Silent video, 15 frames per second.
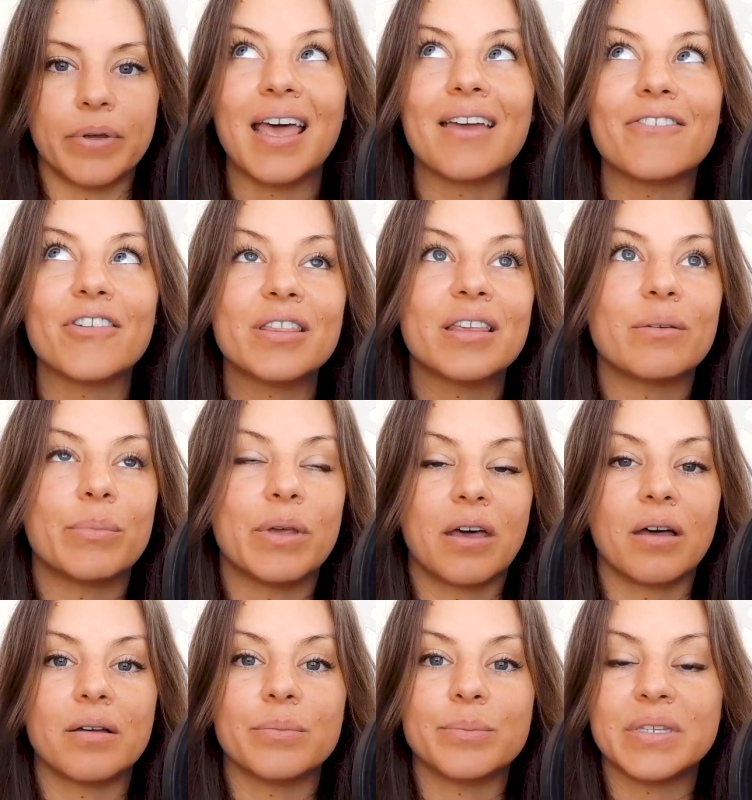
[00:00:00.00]
Everything
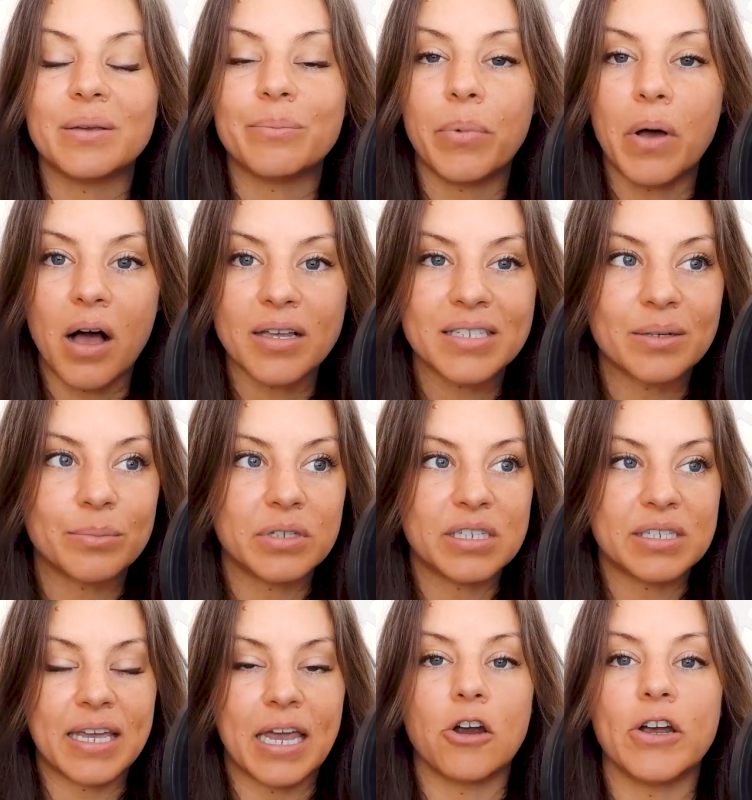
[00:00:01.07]
becomes impossibly
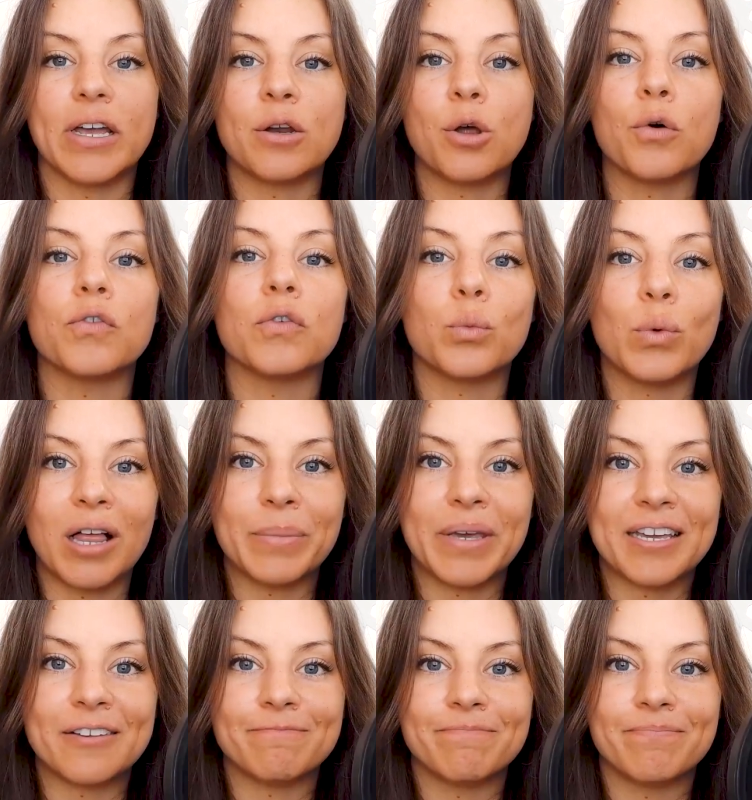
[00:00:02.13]
scary and
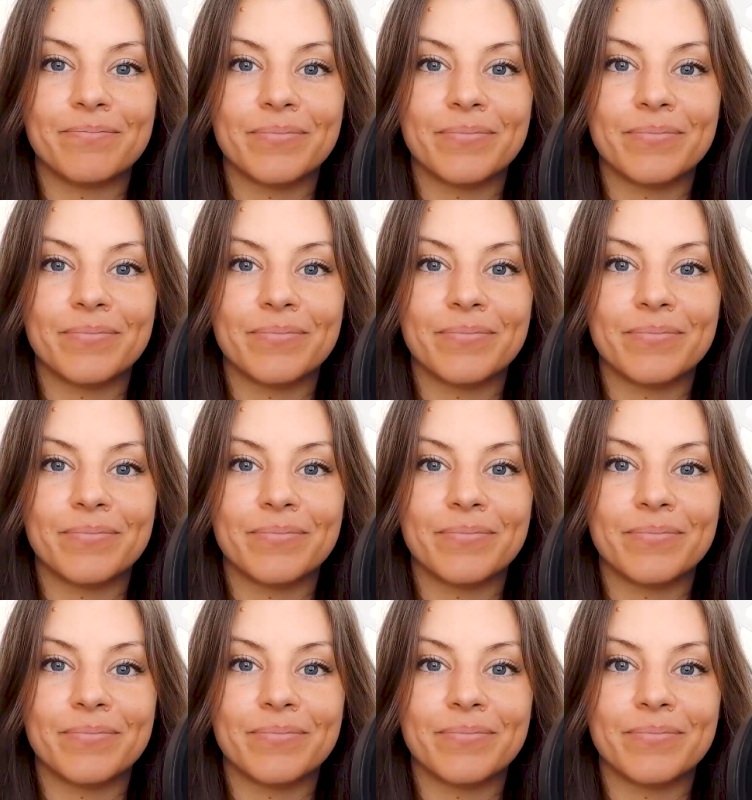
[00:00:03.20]
overwhelming.